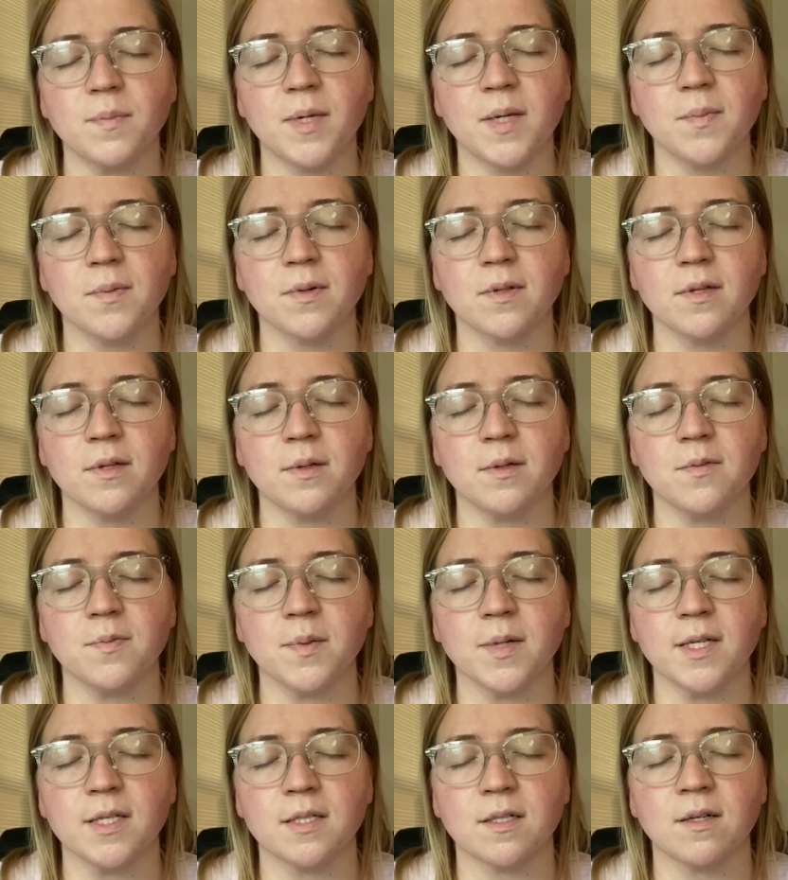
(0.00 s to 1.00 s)
people that you've
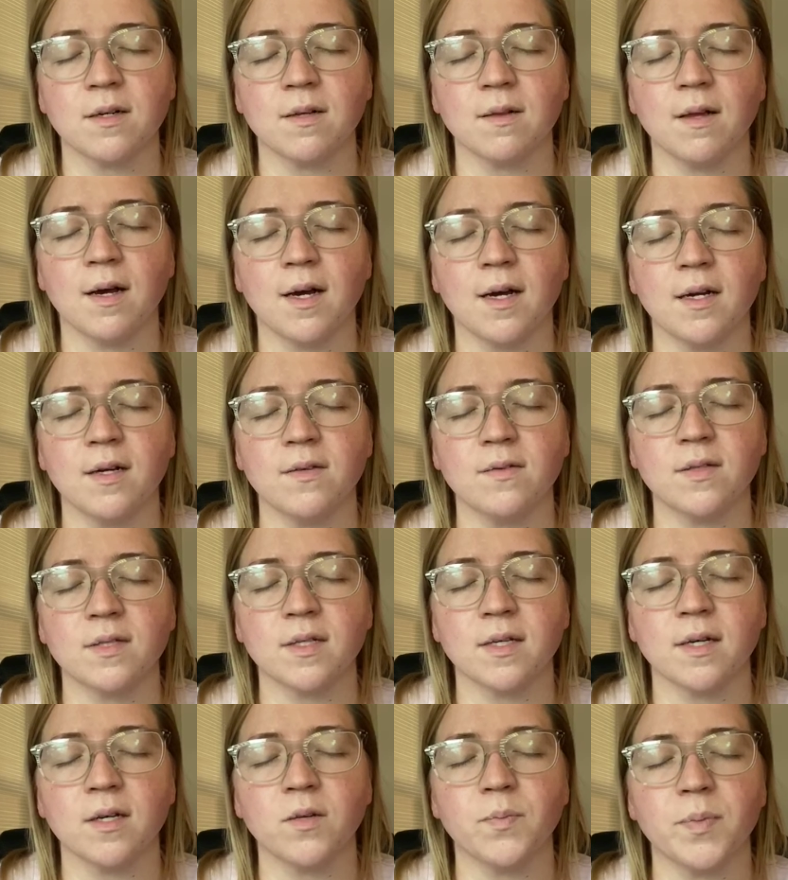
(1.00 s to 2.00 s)
placed in our lives
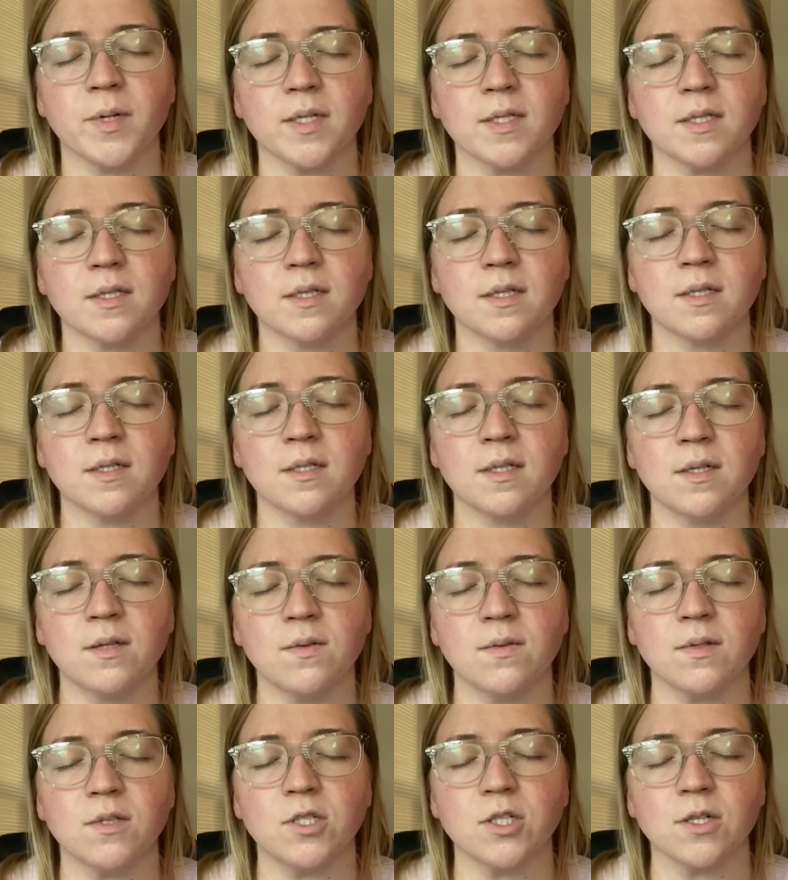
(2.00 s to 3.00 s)
to help us
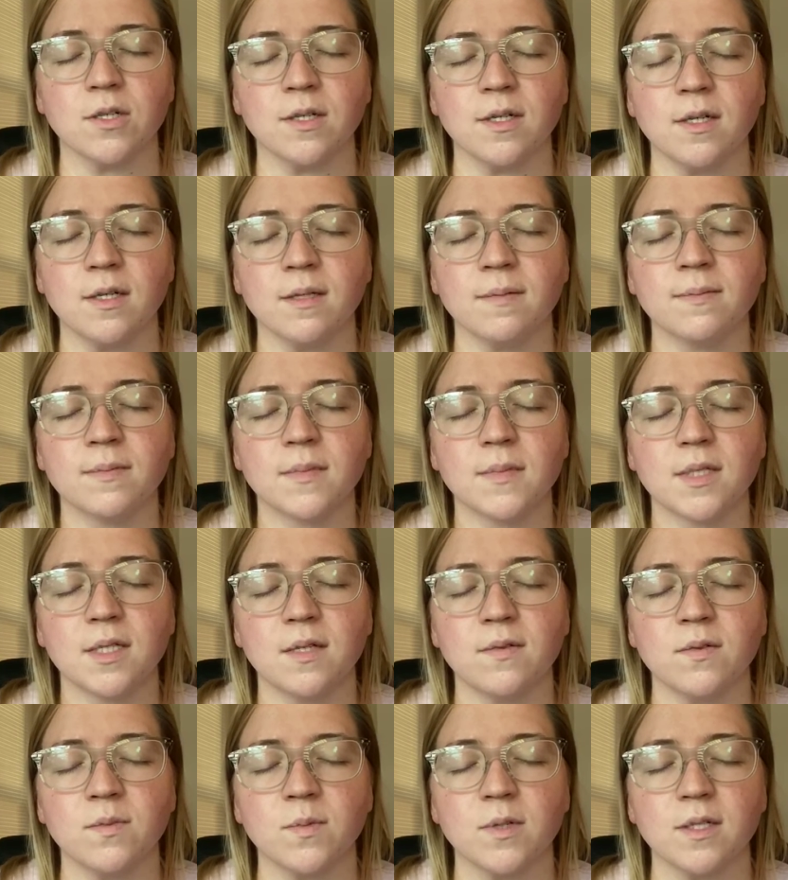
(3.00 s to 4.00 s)
continue the journey,
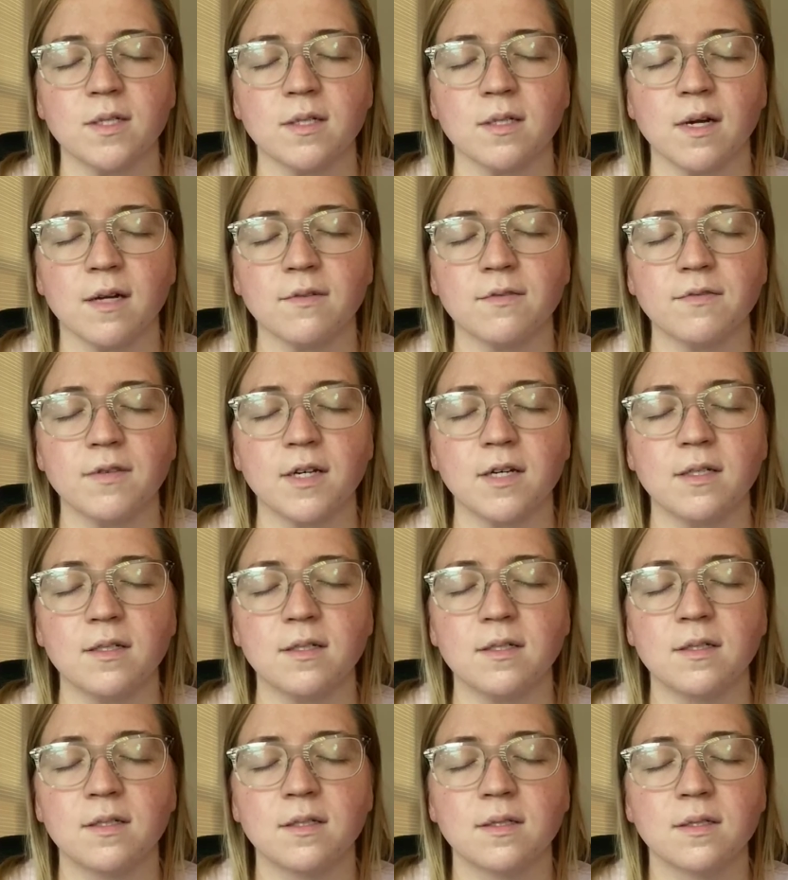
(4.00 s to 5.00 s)
even when it's not fun.